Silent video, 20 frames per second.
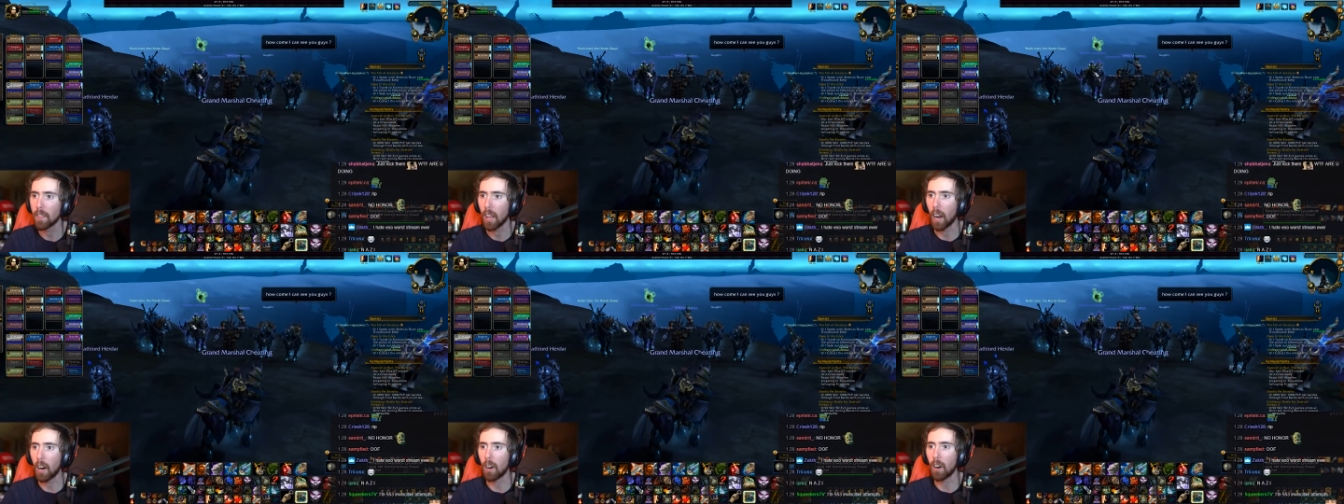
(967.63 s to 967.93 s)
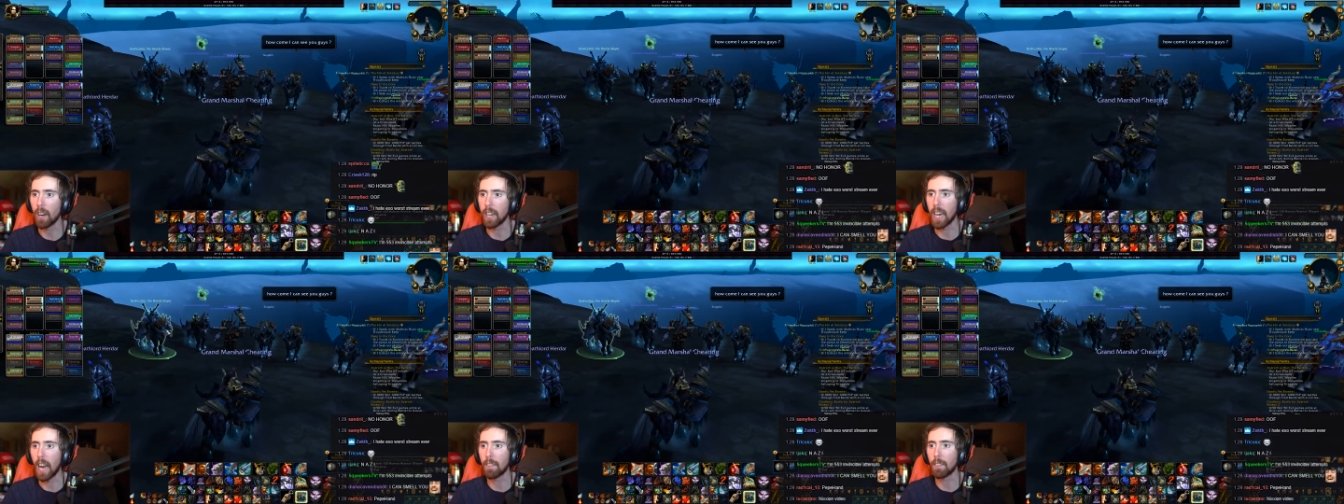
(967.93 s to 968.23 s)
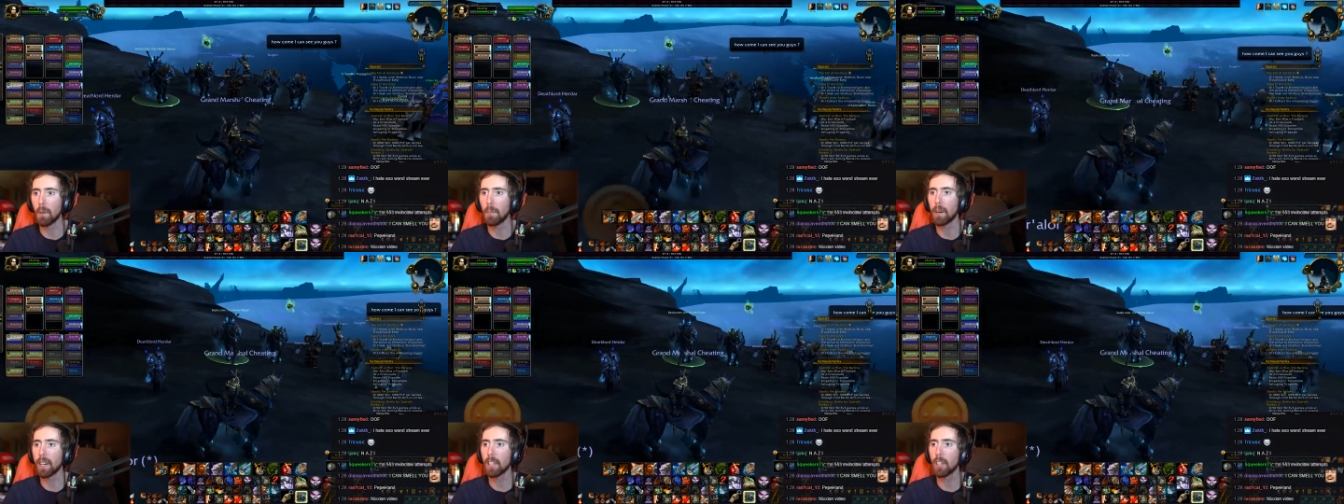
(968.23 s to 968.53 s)
Alright,
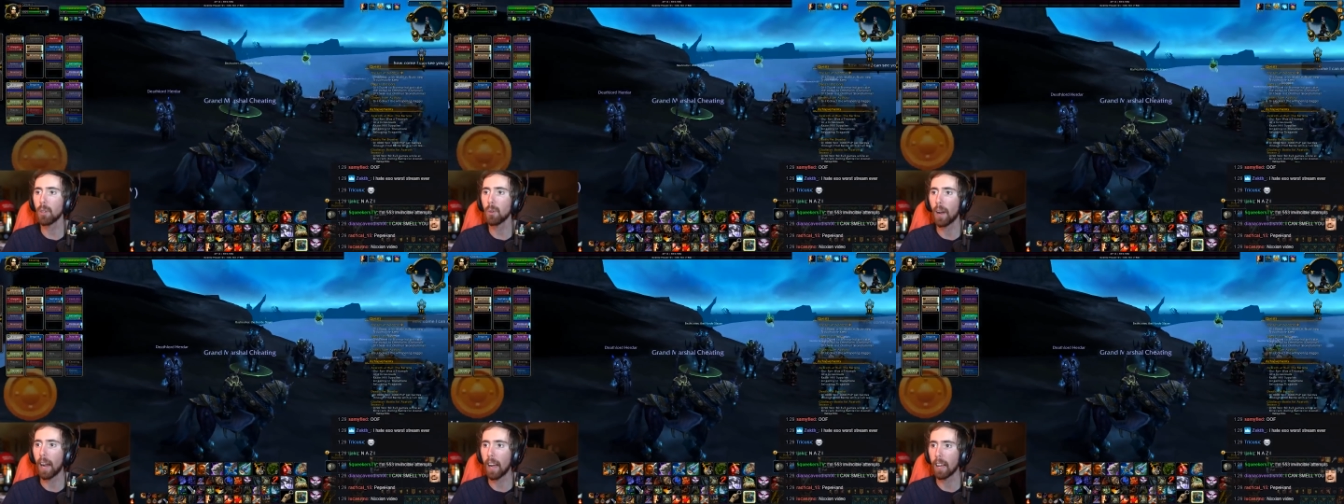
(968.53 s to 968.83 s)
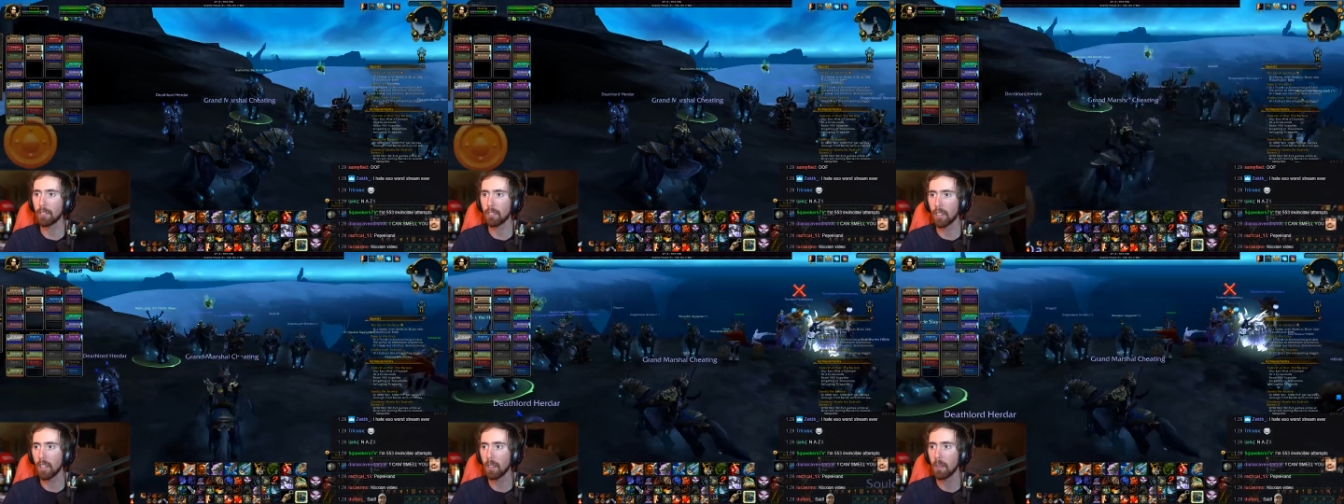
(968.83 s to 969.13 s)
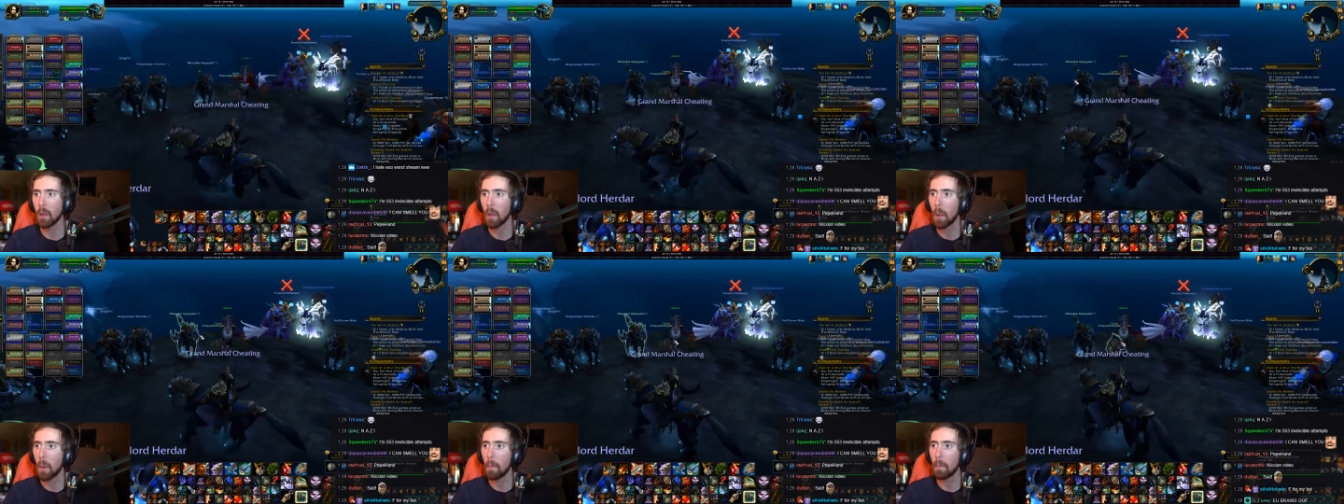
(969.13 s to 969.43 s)
everybody who has it,
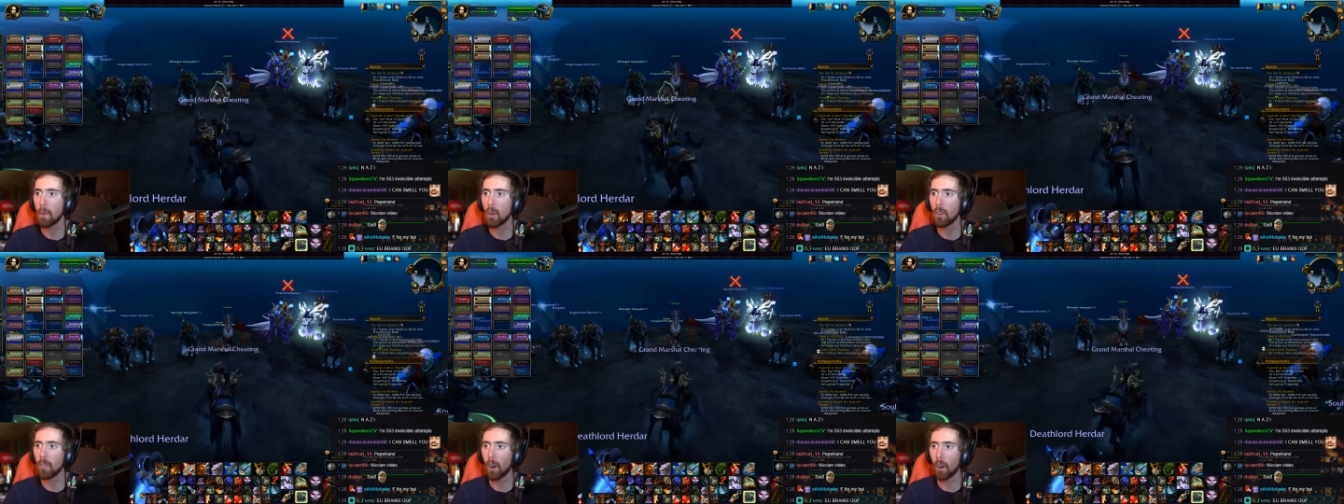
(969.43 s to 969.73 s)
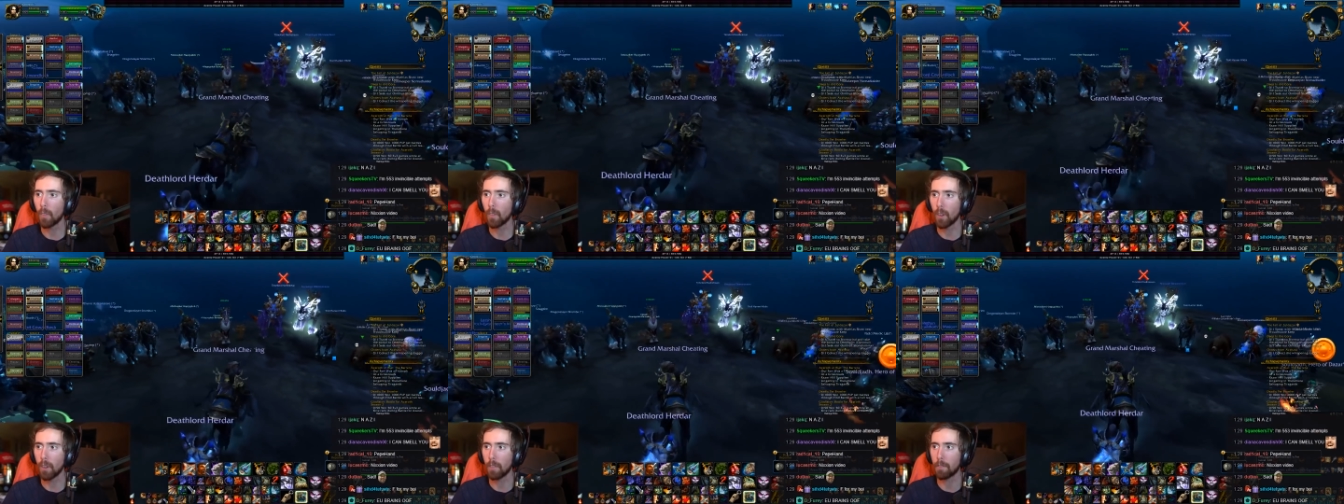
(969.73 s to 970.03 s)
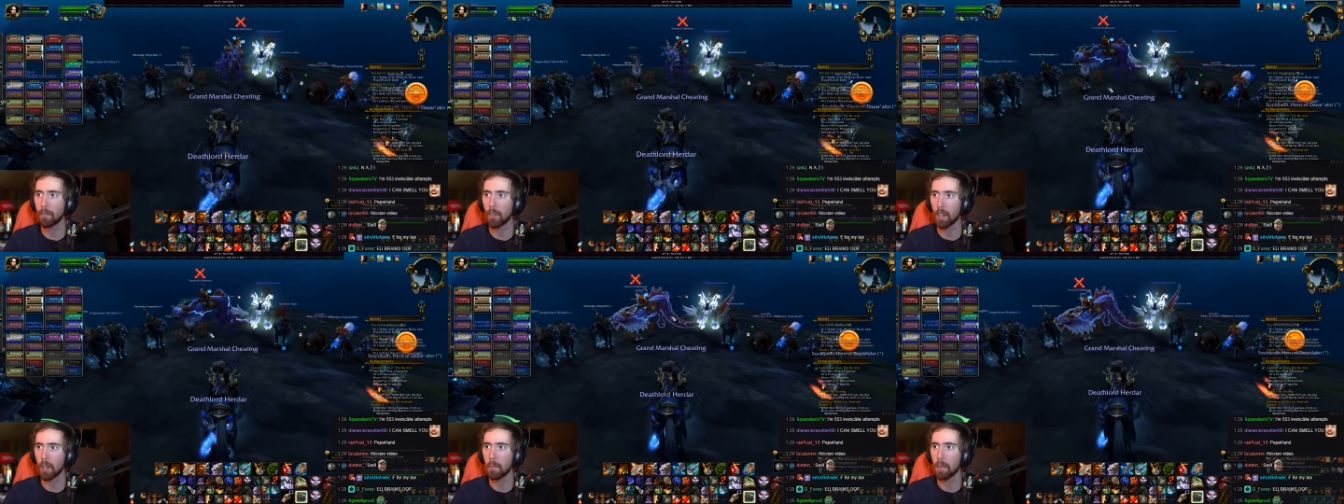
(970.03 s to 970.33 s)
move over in
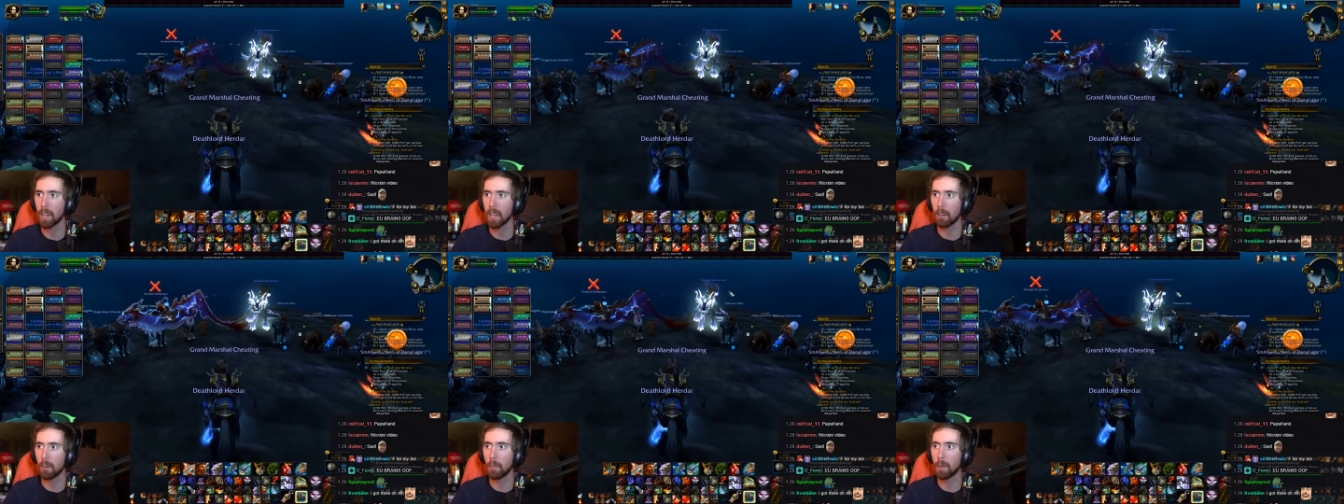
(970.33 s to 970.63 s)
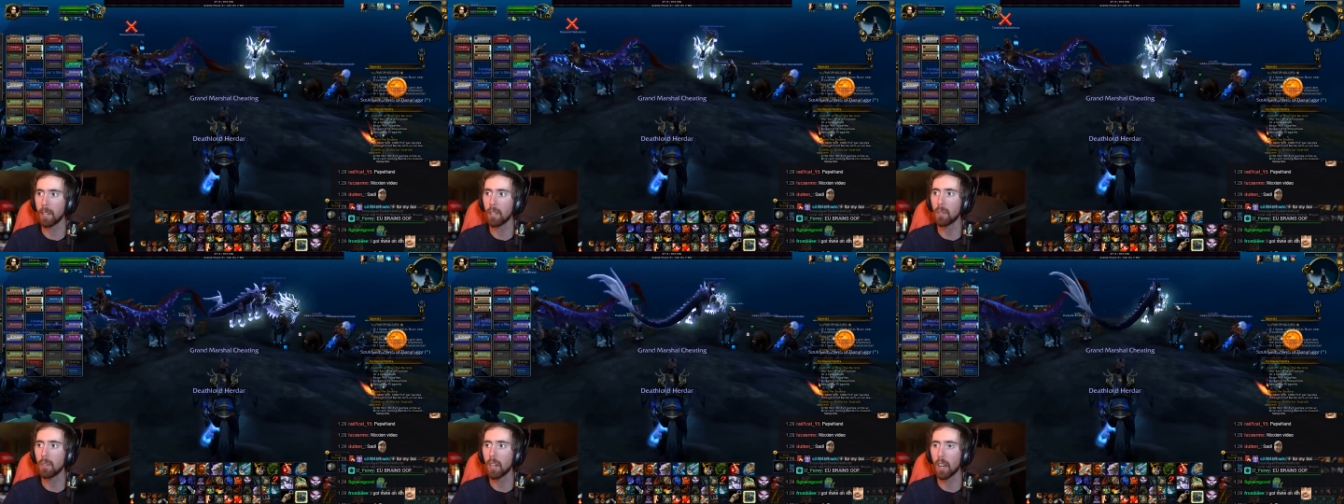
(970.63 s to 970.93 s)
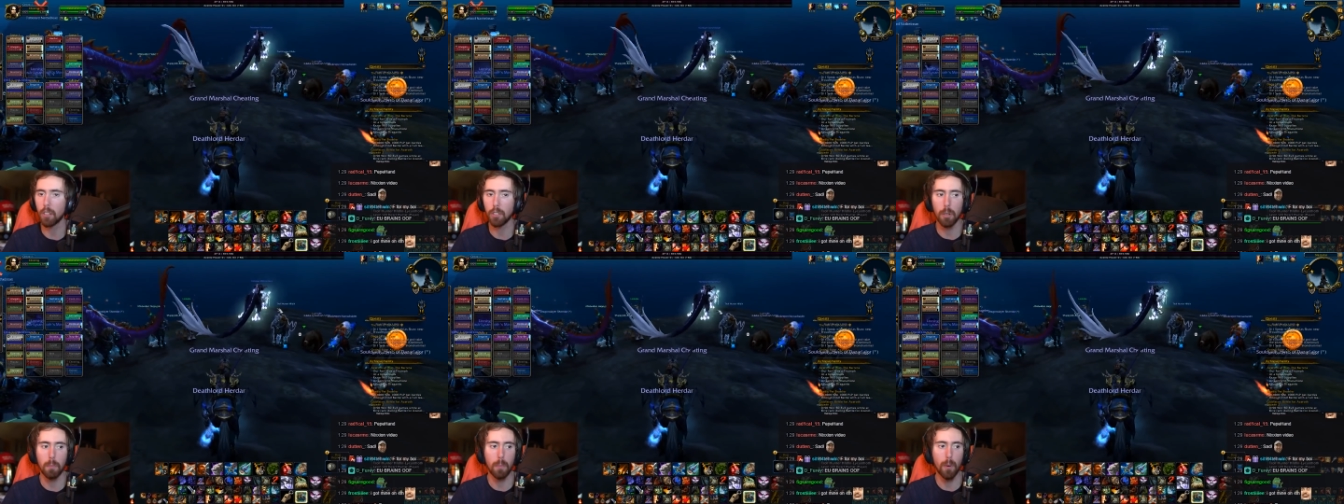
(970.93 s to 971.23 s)
front of me, and everybody who
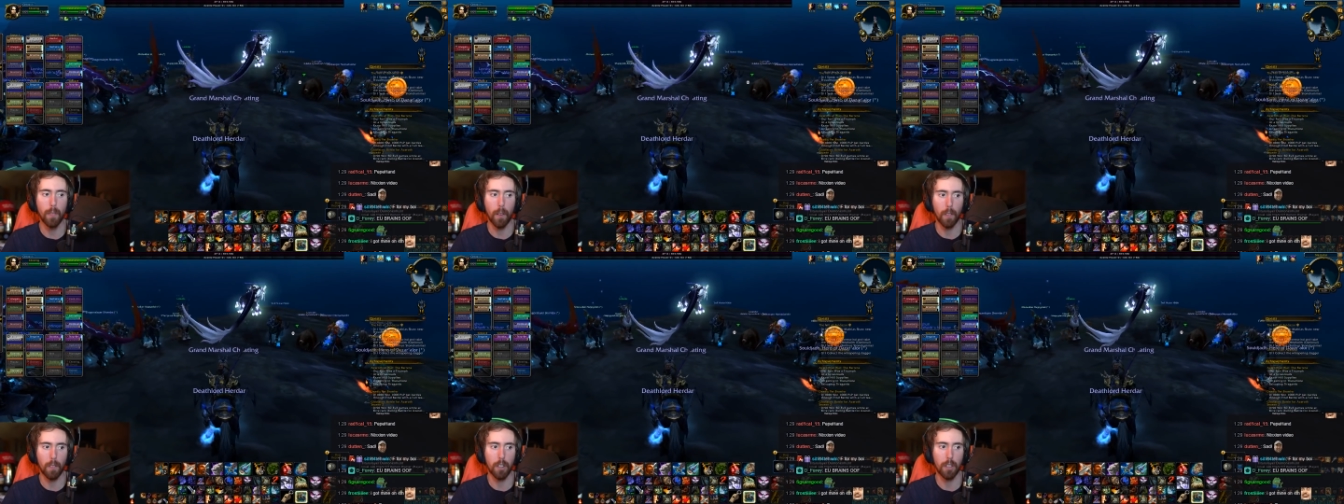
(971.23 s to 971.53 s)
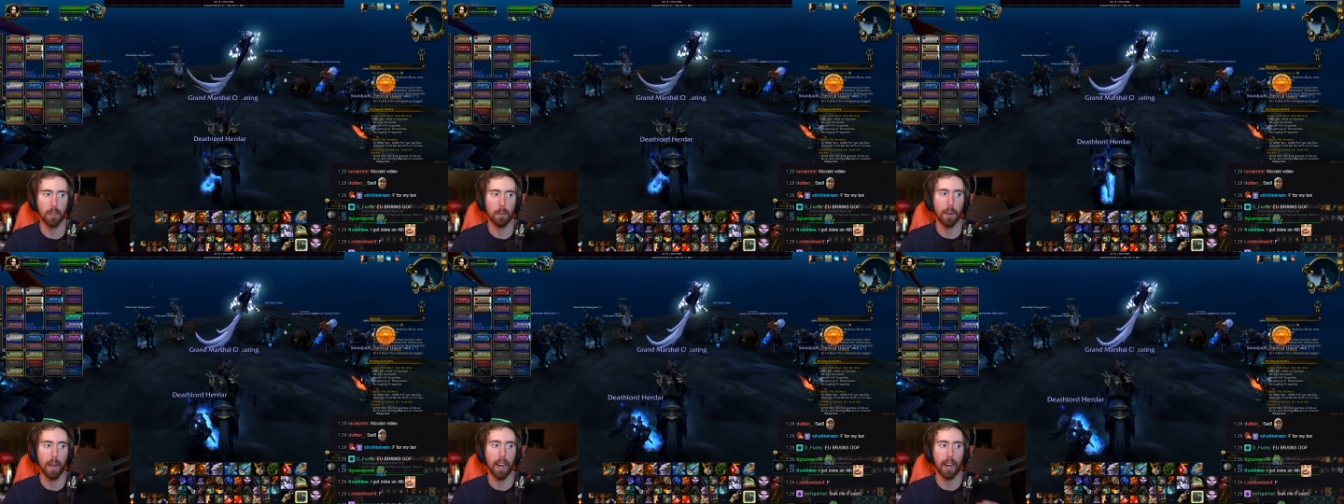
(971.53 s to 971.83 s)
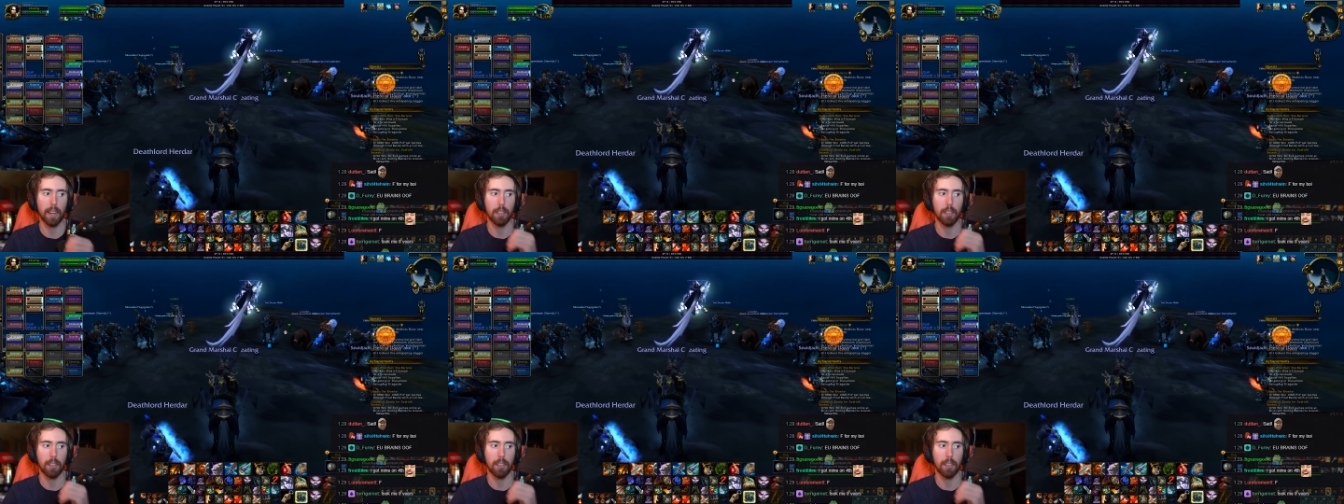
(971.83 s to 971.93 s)
doesn't, move over to the back,